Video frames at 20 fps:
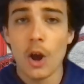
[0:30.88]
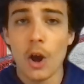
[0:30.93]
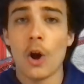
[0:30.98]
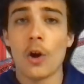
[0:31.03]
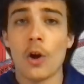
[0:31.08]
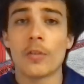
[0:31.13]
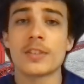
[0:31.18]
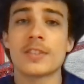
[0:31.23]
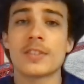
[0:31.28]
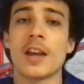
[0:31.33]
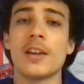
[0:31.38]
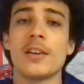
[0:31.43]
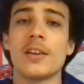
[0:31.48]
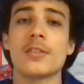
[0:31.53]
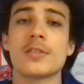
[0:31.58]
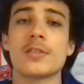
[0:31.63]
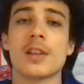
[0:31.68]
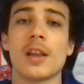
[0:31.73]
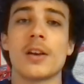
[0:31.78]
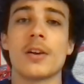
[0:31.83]
Over 10
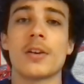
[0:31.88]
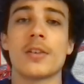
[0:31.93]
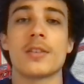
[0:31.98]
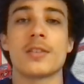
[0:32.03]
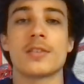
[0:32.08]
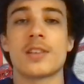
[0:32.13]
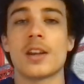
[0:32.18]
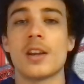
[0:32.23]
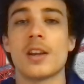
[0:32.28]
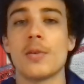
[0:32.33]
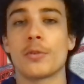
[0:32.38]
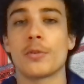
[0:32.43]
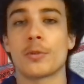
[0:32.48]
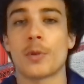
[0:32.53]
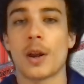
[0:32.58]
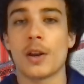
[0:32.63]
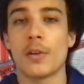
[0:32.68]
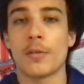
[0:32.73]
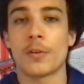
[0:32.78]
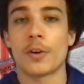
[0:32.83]
years later, the city was
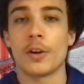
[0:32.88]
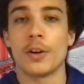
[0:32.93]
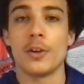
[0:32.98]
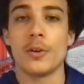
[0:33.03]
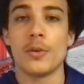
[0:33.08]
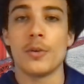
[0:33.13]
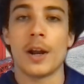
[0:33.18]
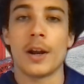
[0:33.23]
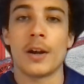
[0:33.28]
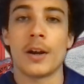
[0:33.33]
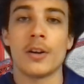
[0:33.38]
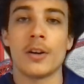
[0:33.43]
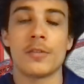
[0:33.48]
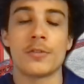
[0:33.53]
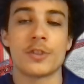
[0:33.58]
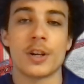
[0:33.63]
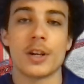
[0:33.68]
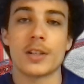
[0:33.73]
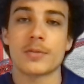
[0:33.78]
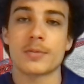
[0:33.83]
ready for a new era of
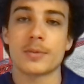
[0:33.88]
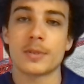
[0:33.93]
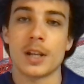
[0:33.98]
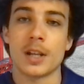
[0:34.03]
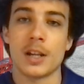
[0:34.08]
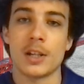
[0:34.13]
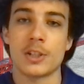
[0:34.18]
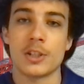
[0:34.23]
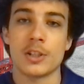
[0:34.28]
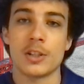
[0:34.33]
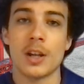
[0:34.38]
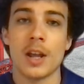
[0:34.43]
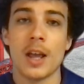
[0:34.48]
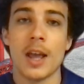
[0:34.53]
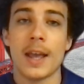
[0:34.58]
transportation,